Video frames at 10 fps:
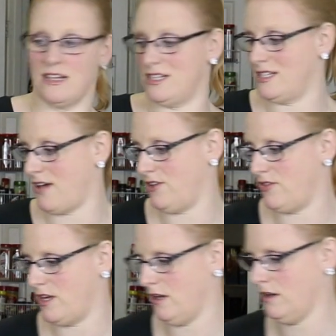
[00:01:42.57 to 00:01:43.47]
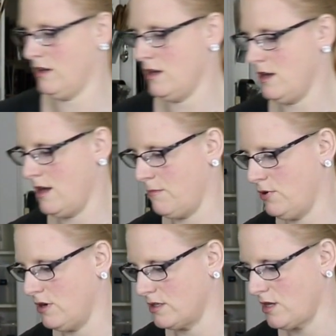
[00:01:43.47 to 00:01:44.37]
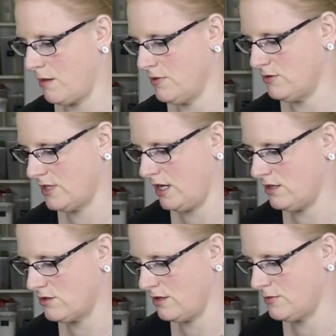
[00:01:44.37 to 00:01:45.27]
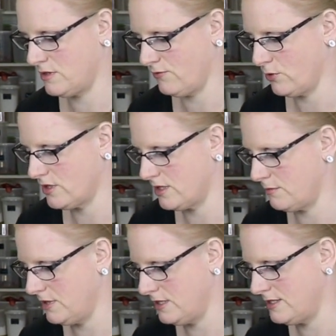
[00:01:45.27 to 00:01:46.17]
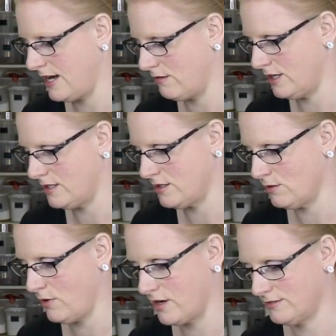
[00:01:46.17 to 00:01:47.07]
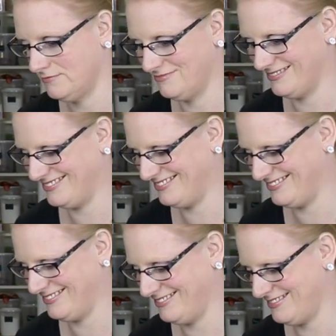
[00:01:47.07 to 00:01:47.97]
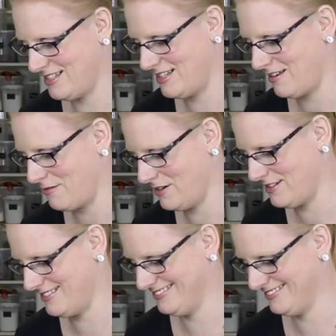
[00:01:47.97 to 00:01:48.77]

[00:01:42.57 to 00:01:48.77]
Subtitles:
this heavy thing and put it on top of those cake strips to force them down into the water. See how that works?